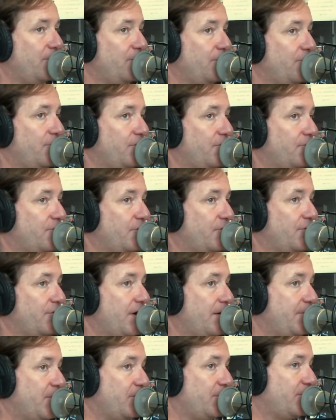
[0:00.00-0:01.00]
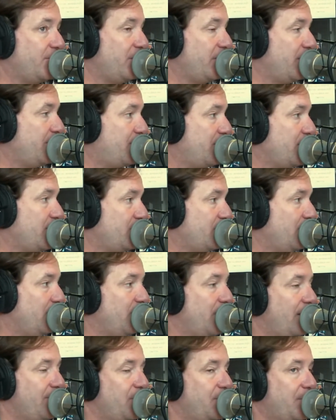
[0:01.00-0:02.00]
This is your first time here on Sunday Brunch. We'll,
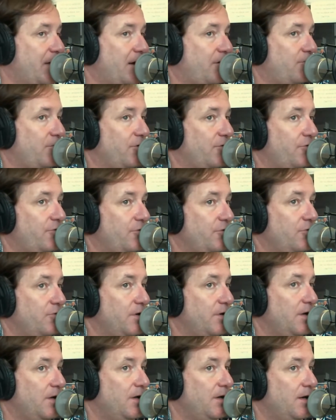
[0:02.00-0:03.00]
we'll have you back real soon.